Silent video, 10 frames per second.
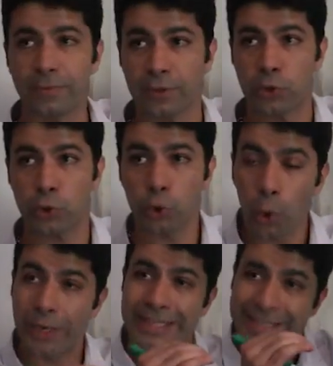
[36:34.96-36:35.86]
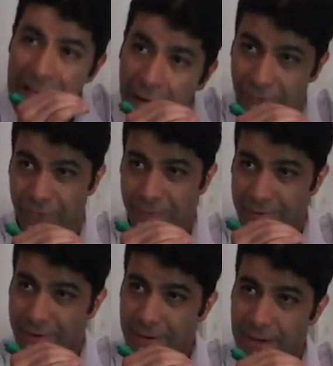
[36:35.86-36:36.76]
the store itself
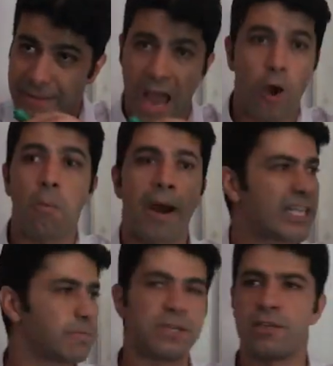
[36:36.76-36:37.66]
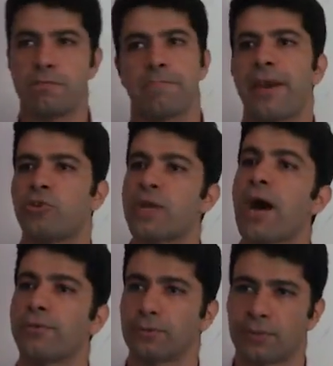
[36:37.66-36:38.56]
now might be paged
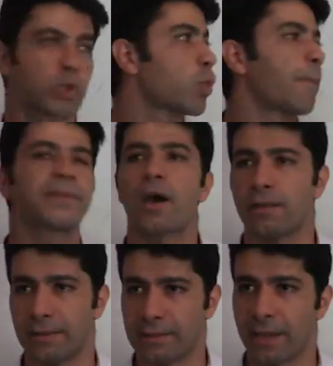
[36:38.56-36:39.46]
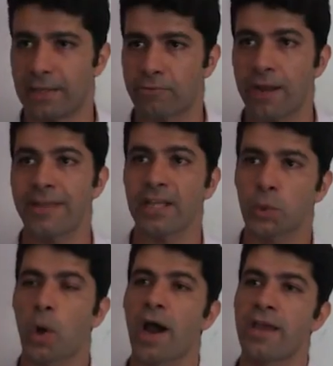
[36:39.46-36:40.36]
out, swapped out in this case, right? Mm-hmm.
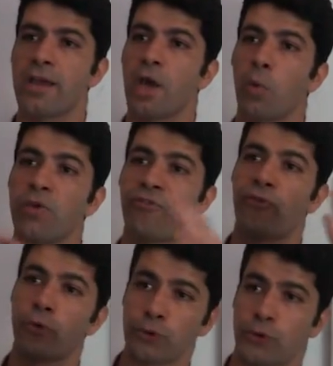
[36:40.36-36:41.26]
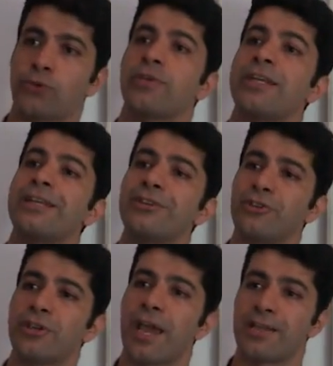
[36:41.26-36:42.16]
That's why we first
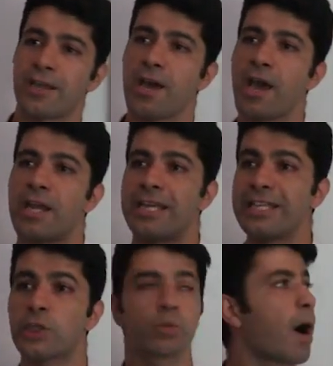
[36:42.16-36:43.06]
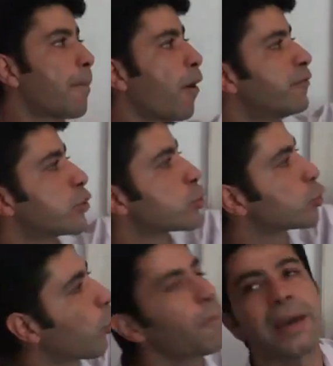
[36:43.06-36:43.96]
initiate an in-swap of the
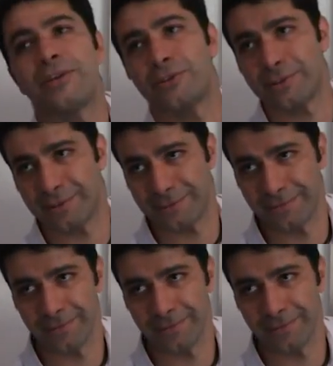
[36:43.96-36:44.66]
store pages.